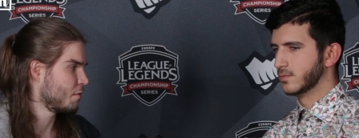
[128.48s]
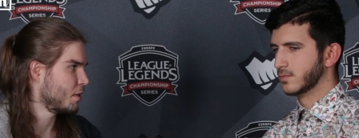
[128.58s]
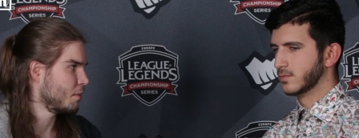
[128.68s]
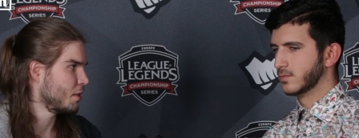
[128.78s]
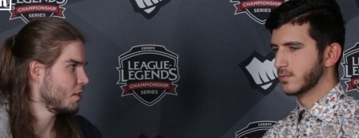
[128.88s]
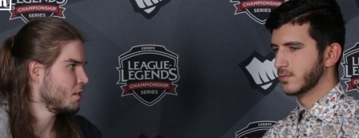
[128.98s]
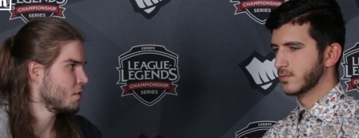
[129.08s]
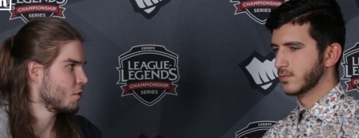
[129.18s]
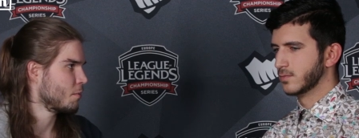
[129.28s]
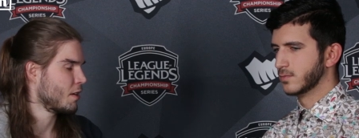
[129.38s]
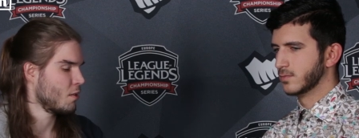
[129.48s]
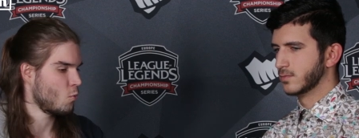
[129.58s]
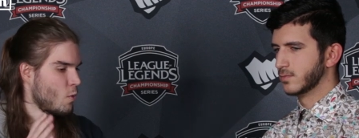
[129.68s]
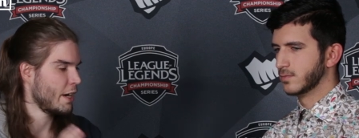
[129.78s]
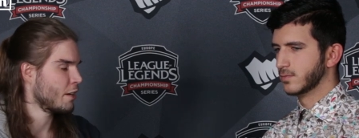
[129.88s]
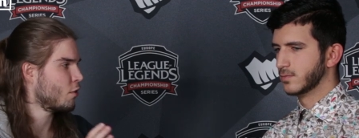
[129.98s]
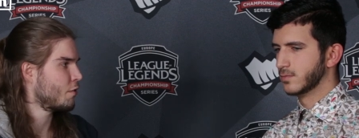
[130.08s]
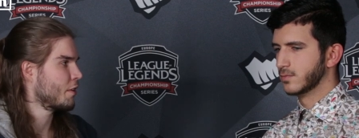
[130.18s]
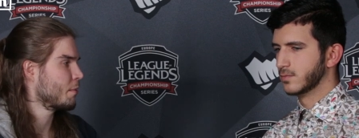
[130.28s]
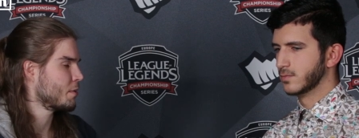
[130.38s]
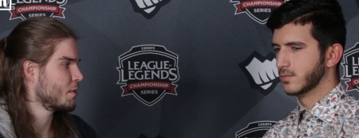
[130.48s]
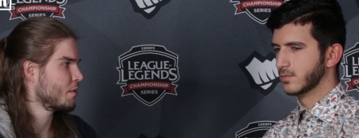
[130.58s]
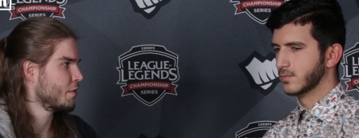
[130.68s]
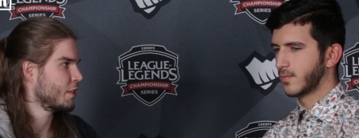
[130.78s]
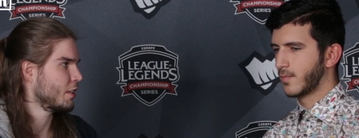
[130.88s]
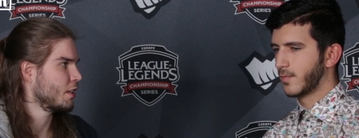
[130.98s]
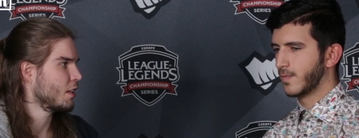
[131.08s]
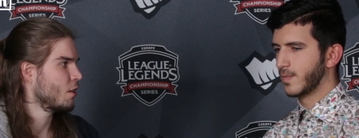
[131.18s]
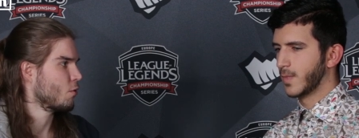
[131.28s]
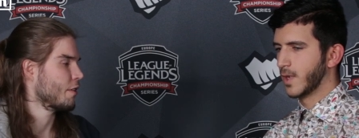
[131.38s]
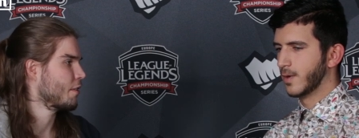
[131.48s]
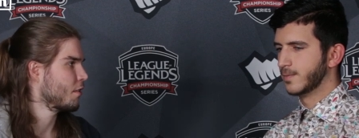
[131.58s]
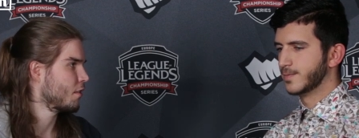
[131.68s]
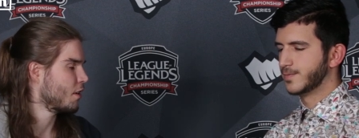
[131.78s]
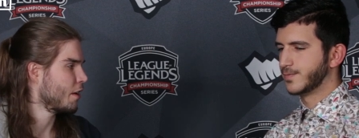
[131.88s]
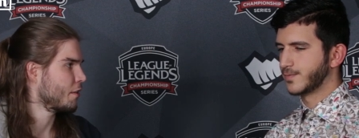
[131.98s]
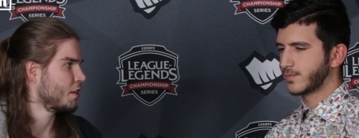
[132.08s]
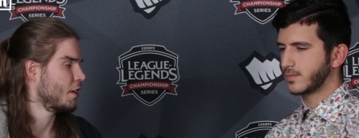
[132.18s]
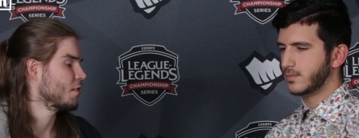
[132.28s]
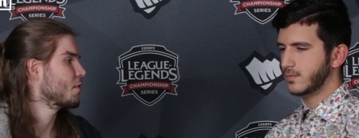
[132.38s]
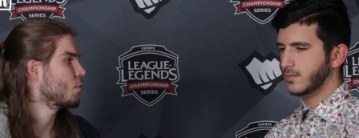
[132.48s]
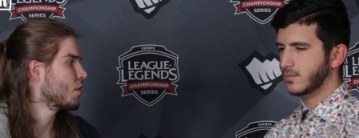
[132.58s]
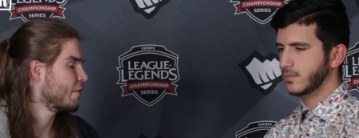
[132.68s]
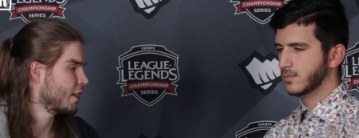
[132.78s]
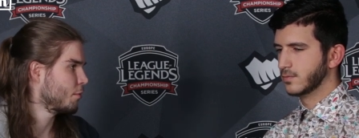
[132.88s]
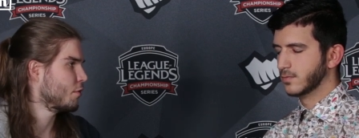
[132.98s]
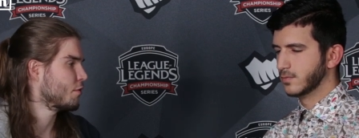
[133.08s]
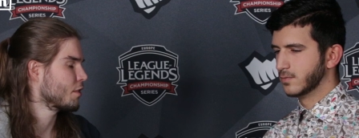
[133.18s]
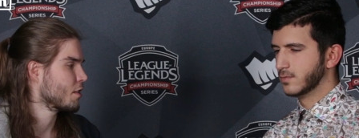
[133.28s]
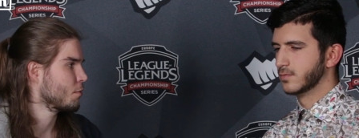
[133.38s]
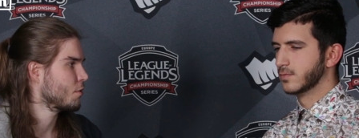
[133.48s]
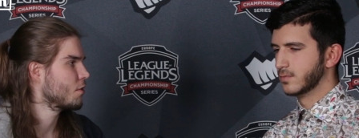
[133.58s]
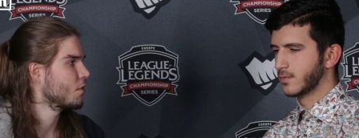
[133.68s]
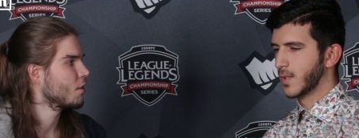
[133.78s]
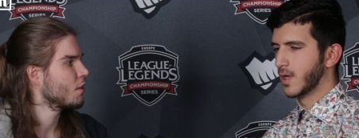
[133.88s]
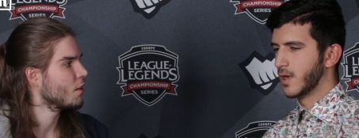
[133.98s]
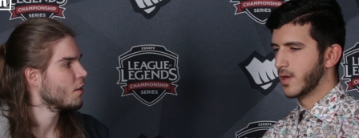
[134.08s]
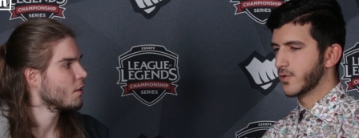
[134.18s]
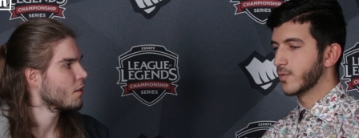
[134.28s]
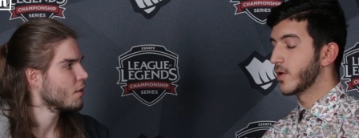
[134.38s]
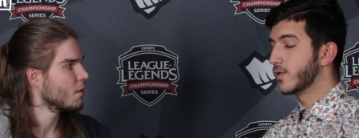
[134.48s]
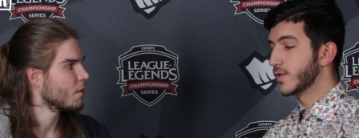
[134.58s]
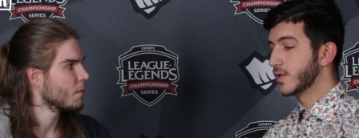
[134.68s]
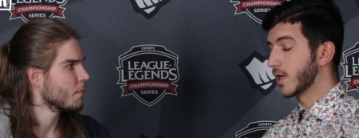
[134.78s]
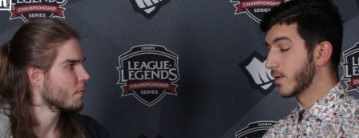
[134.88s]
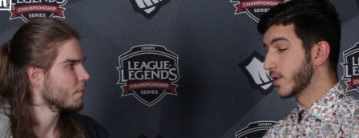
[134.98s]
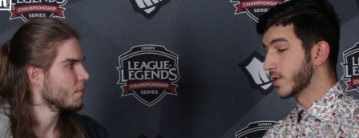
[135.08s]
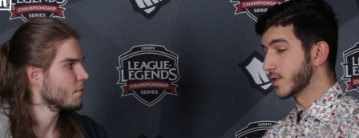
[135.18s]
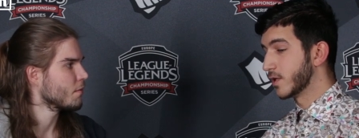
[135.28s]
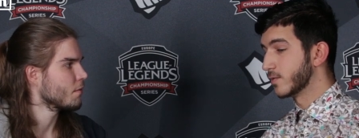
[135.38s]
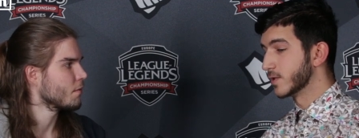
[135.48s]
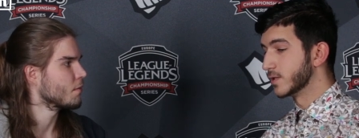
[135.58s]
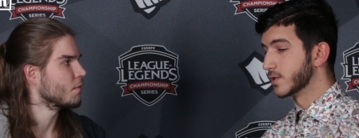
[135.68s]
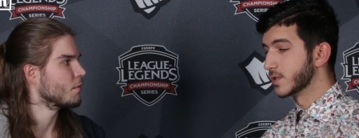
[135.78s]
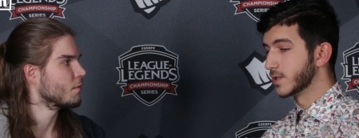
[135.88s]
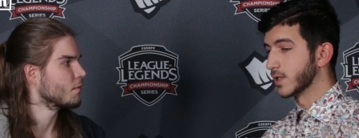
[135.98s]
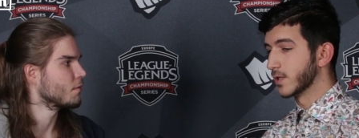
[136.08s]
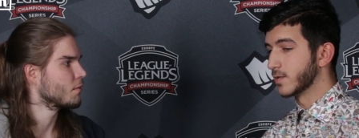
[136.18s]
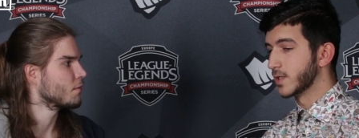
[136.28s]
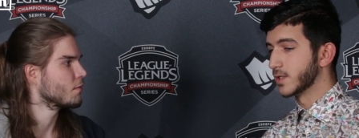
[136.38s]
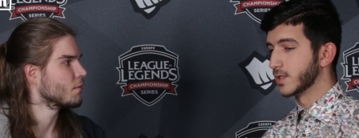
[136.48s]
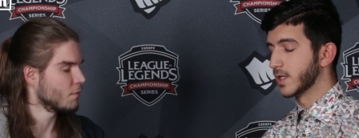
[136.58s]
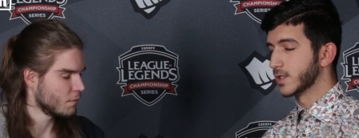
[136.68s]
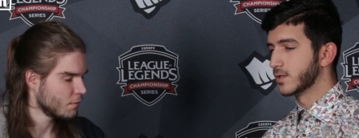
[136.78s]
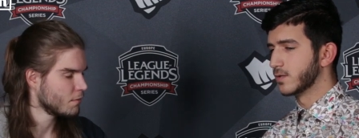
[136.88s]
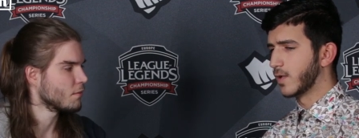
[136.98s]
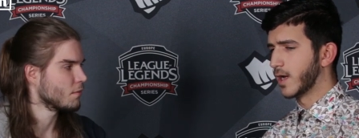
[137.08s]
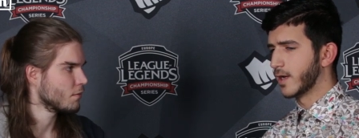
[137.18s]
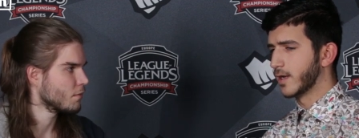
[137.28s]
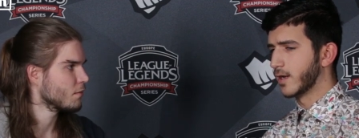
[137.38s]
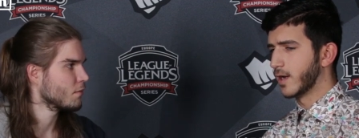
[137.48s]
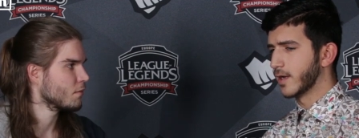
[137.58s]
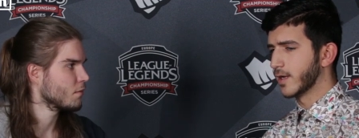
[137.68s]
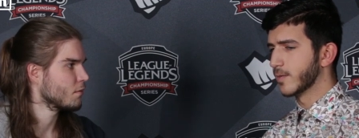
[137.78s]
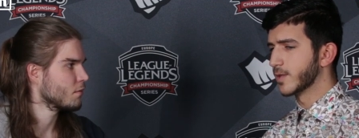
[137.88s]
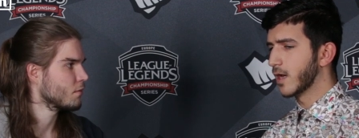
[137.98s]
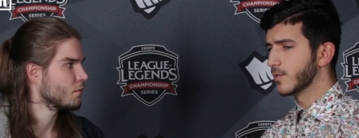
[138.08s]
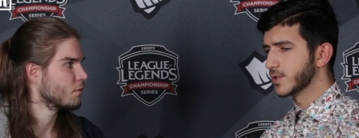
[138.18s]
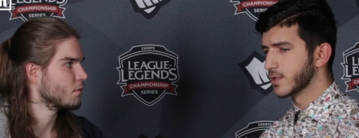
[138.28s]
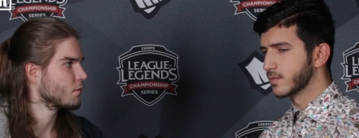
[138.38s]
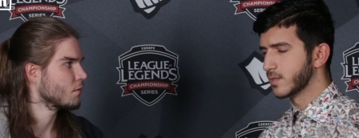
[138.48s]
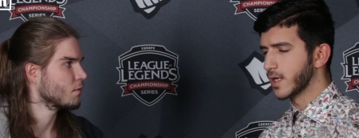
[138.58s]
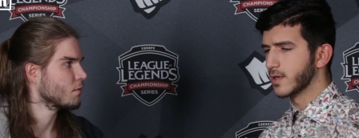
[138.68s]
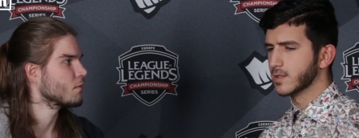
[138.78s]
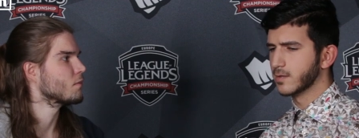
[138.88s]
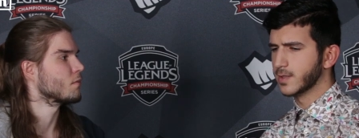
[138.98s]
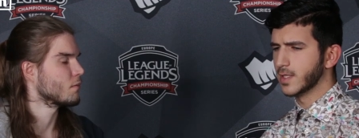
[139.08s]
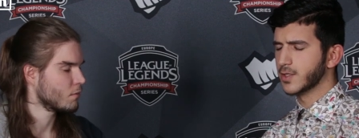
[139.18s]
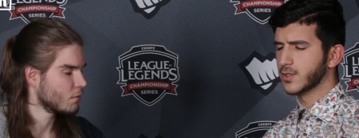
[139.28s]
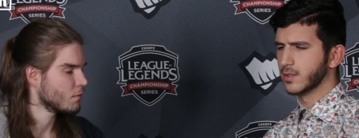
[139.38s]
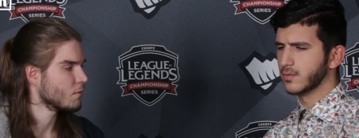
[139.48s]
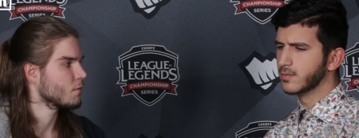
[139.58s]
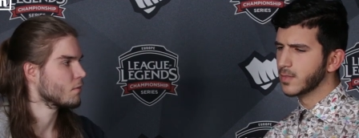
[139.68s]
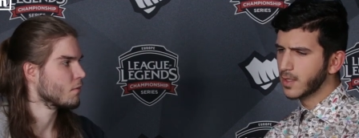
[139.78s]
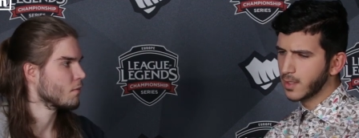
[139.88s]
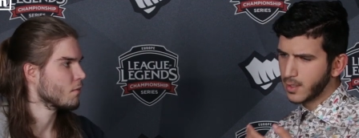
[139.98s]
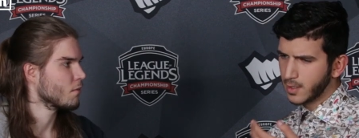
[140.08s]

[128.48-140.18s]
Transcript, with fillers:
Speaker 1: have been a bit easier, but why go for them specifically rather than other talents that were available, for example?
Speaker 2: So my reasoning, I'm going to start with just a uh, reason as to why I kept Cabochard, like his reputation. Mm -hmm